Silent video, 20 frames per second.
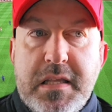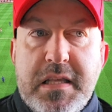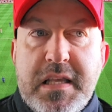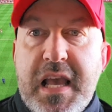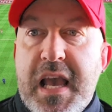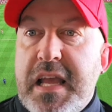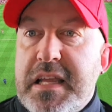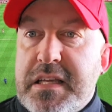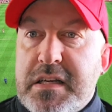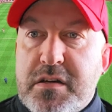
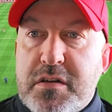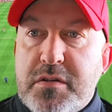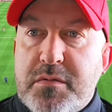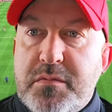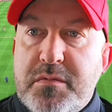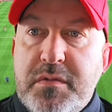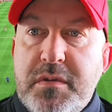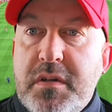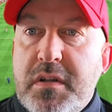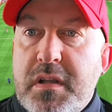yeah, you
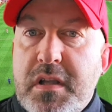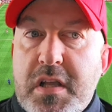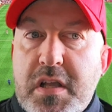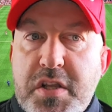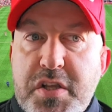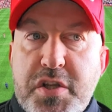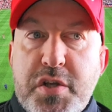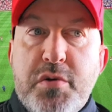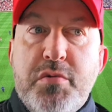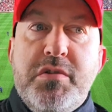could
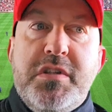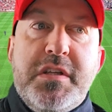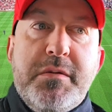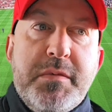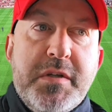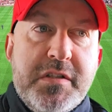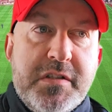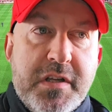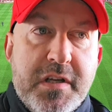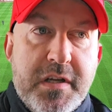use
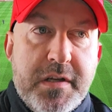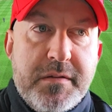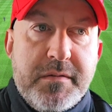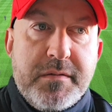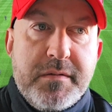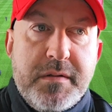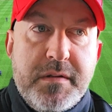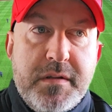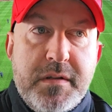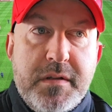him as a